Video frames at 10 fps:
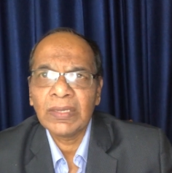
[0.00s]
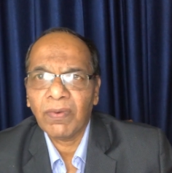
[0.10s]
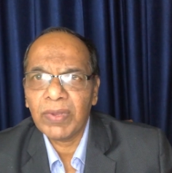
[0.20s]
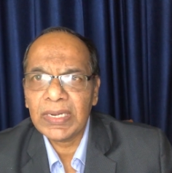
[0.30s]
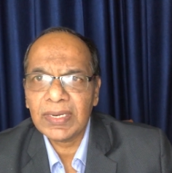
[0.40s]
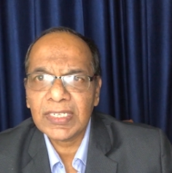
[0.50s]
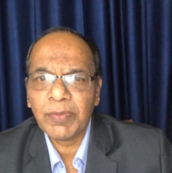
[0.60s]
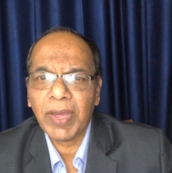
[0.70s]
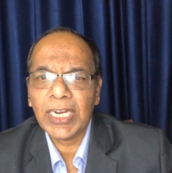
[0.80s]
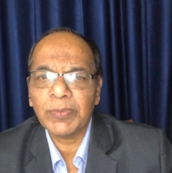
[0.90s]
In risk
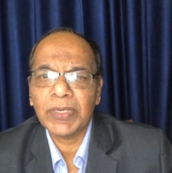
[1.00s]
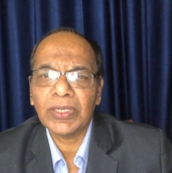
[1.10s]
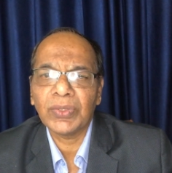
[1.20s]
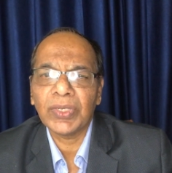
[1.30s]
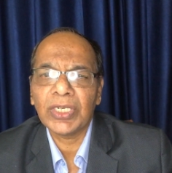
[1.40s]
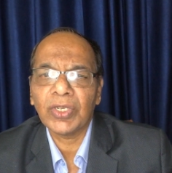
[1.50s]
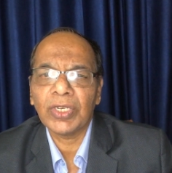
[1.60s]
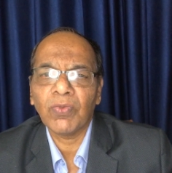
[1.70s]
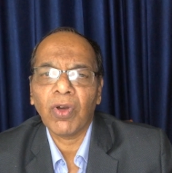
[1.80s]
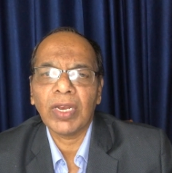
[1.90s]
management, you need to
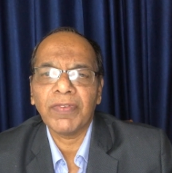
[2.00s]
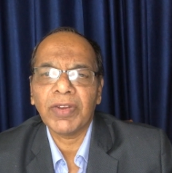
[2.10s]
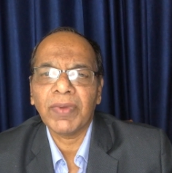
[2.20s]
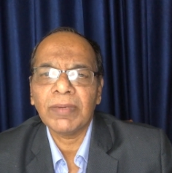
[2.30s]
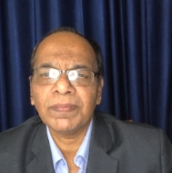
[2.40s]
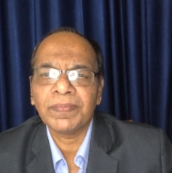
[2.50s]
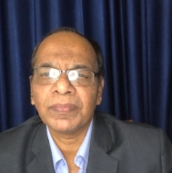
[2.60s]
involve everyone,